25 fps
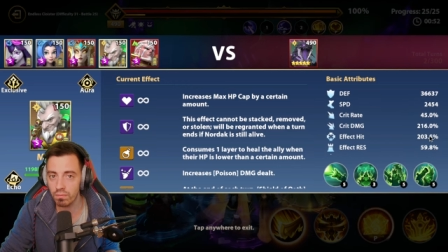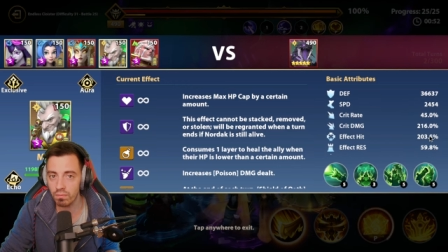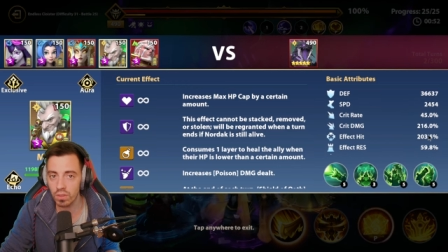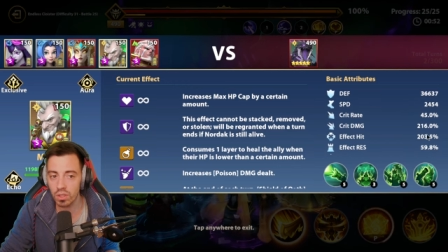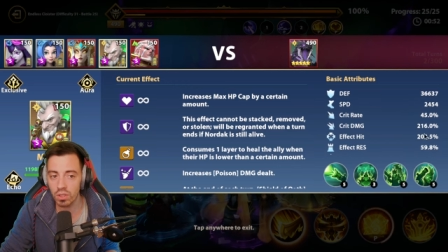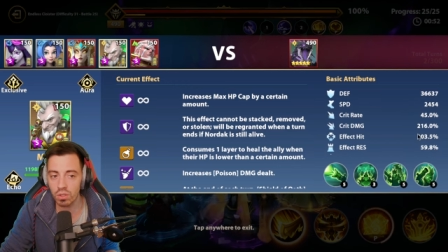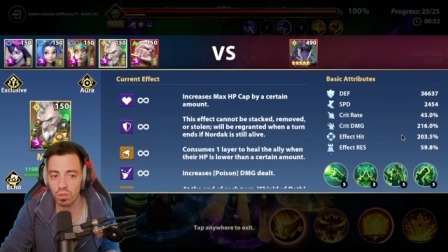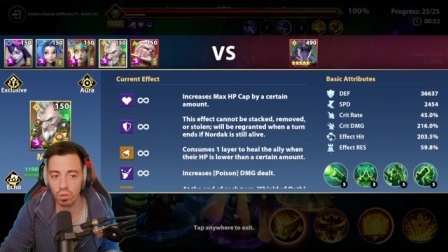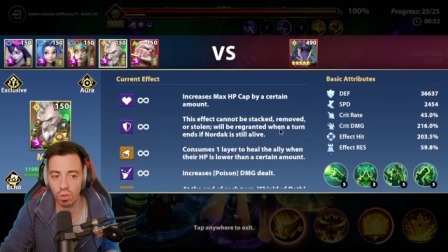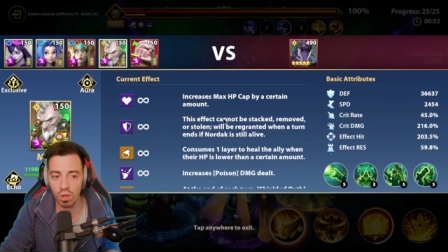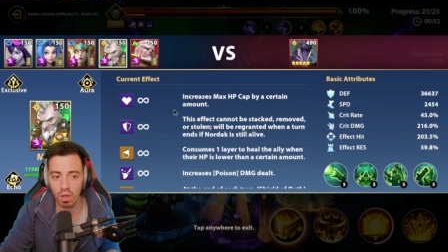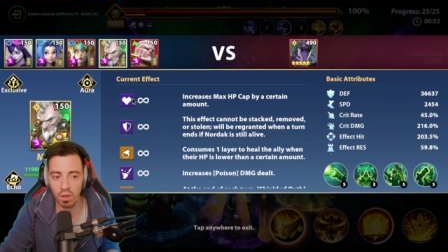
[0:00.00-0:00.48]

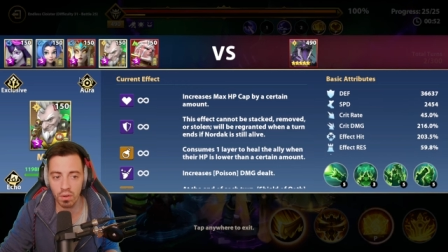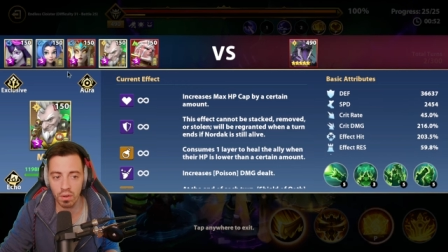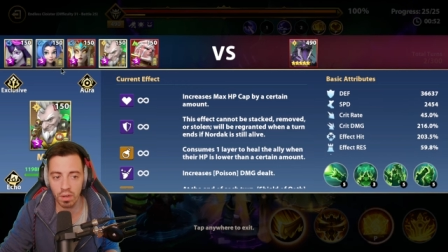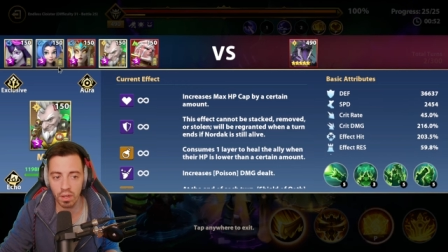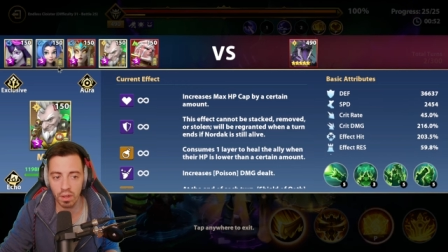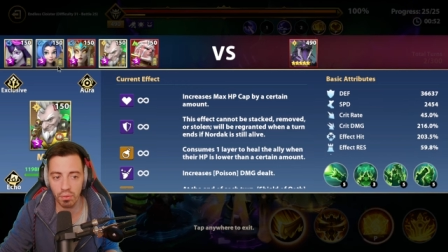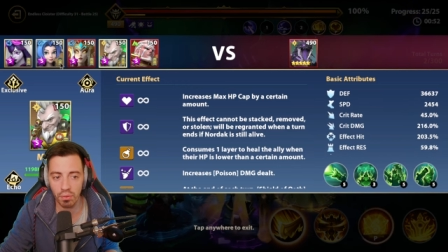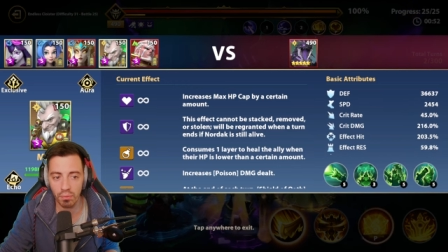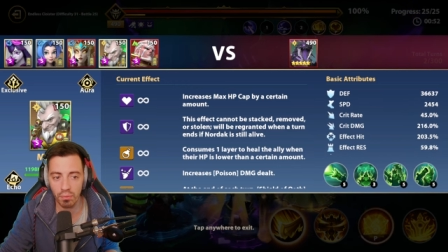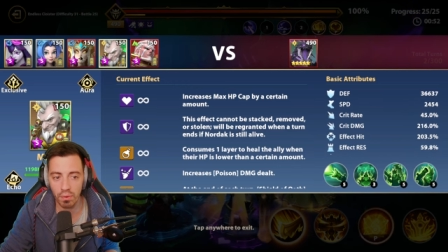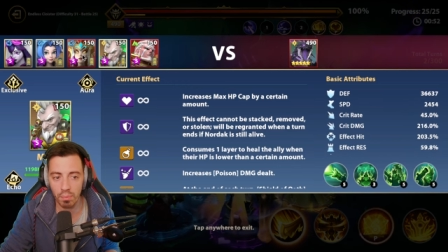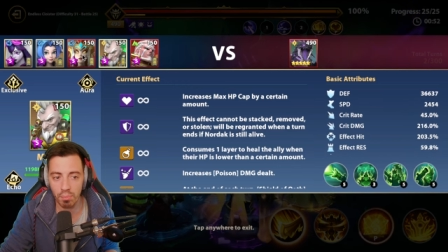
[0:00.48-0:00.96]

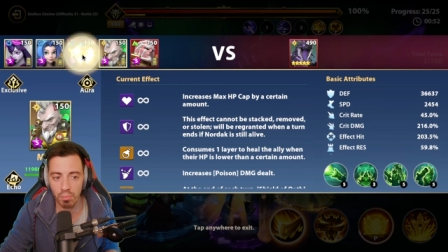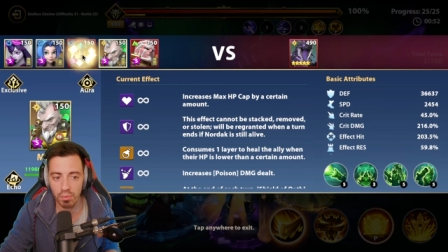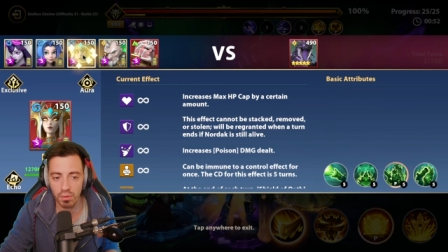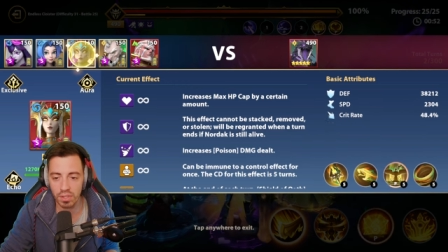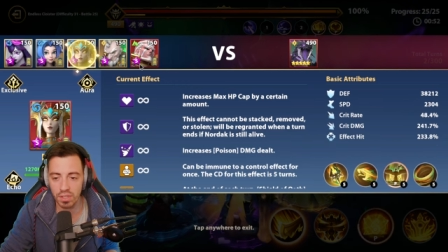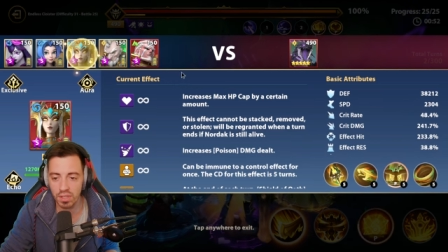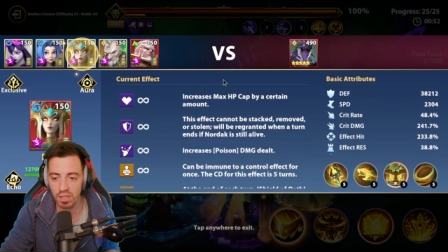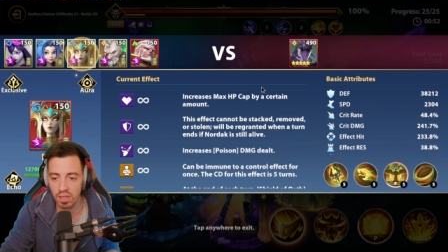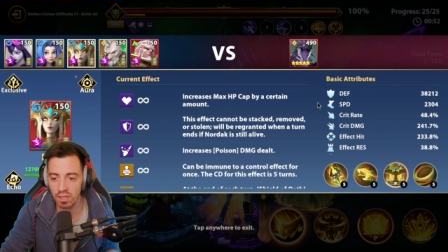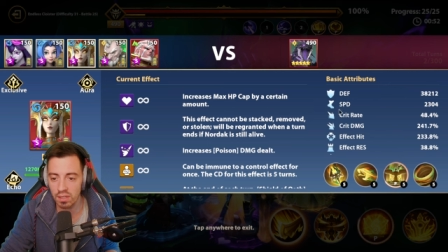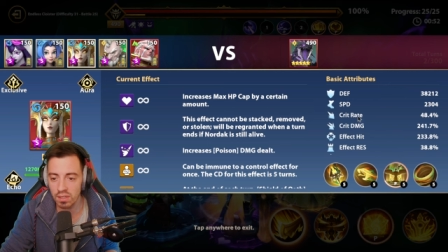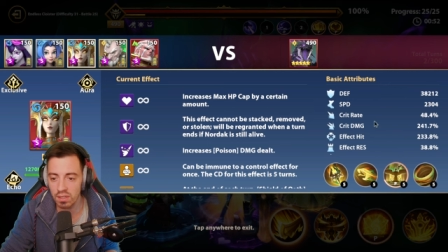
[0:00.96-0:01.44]

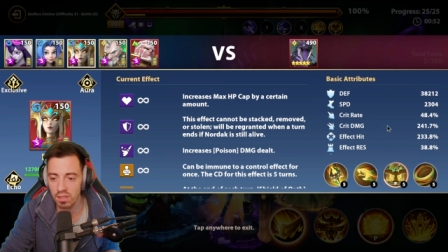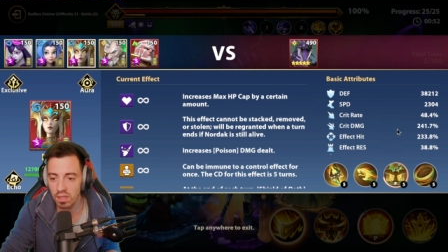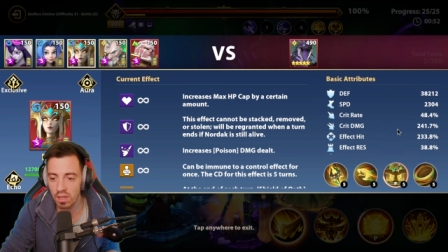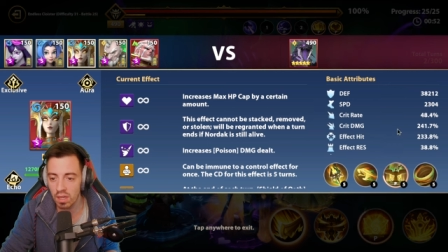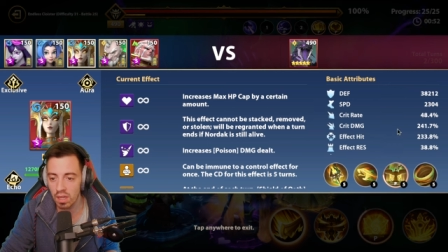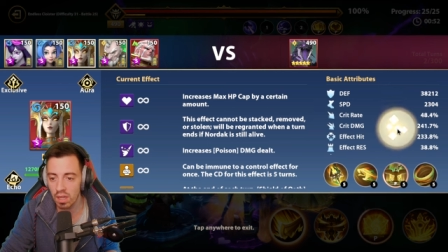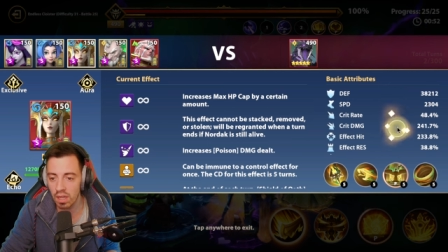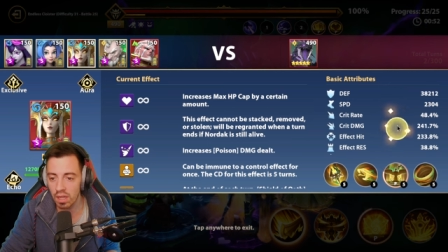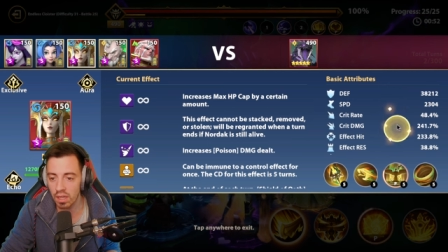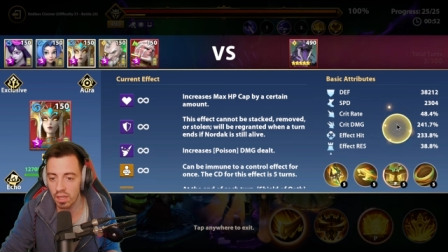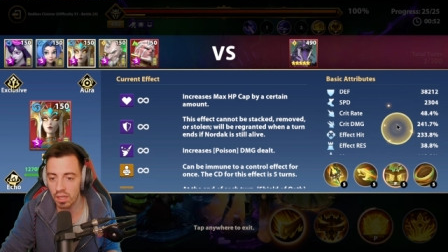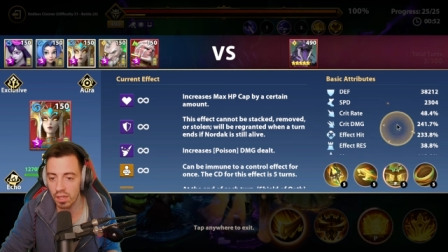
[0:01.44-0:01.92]
203%
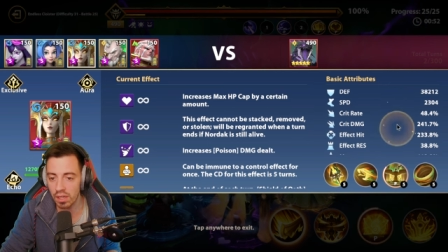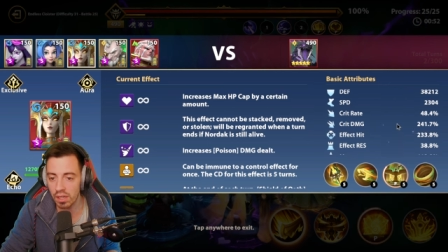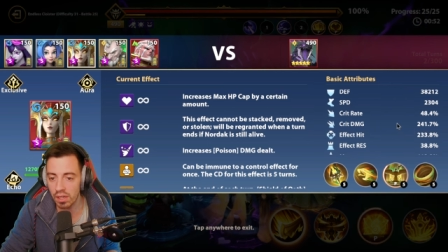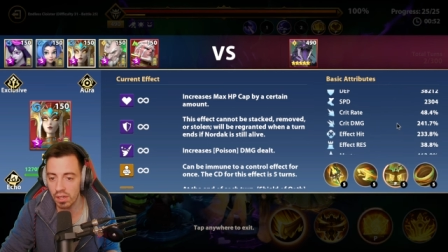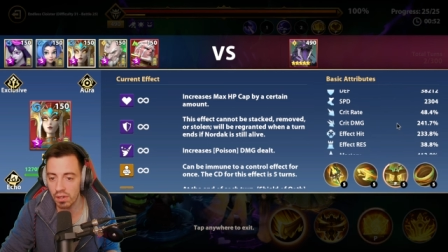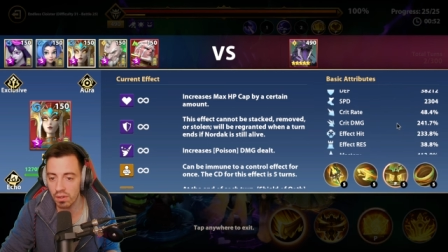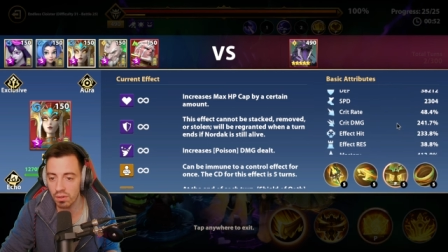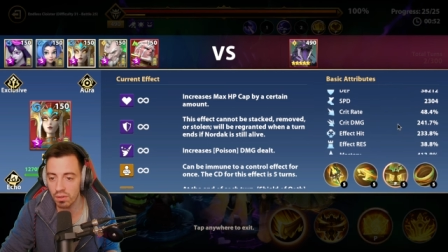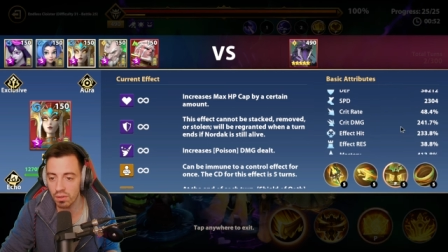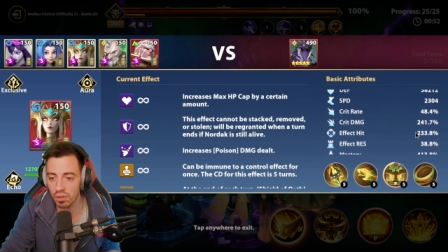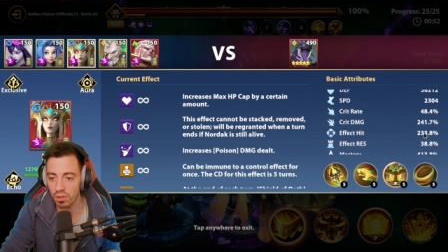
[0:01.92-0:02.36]
here